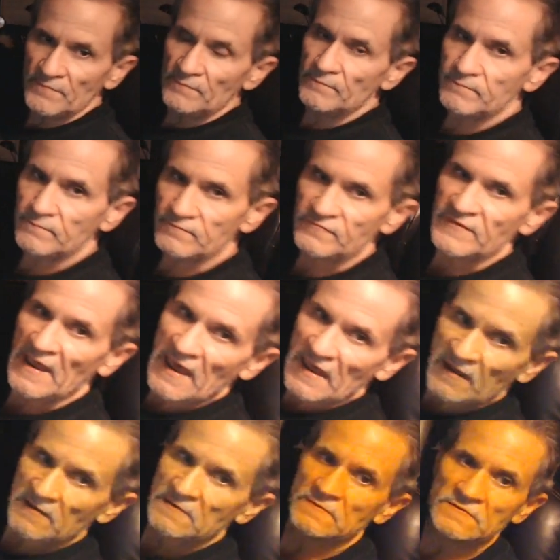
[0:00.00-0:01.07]
that
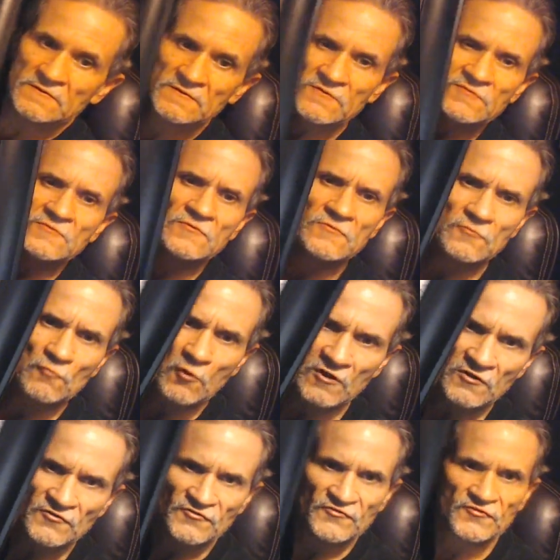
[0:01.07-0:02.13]

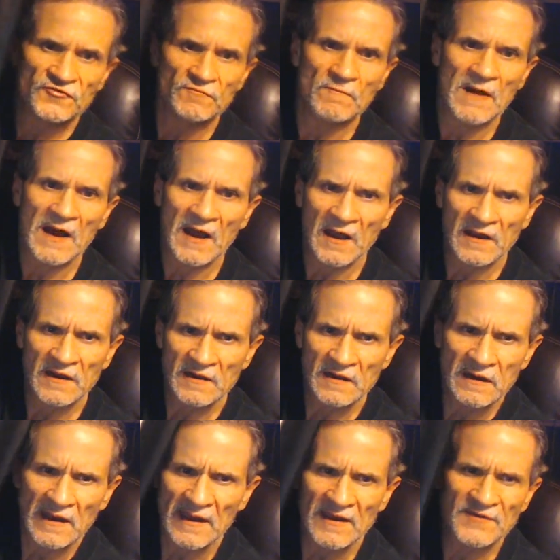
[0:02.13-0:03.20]
was my
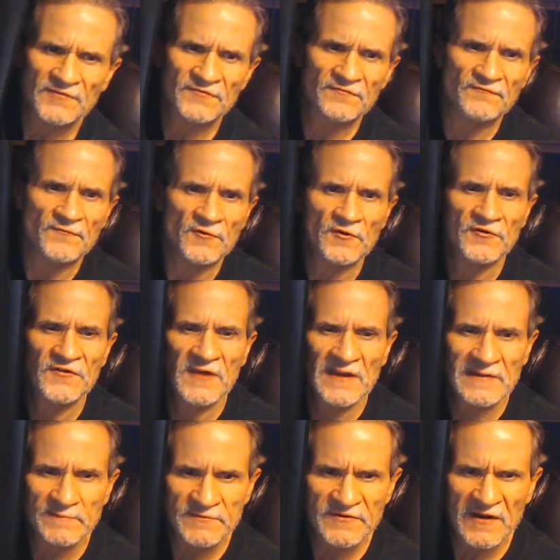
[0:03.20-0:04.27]
last
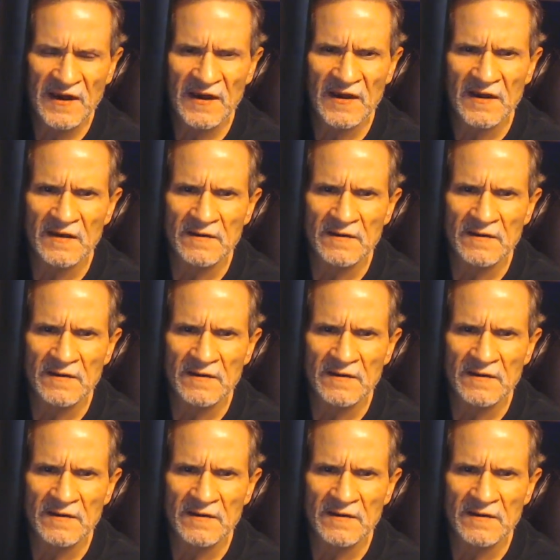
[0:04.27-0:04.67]
full-time job.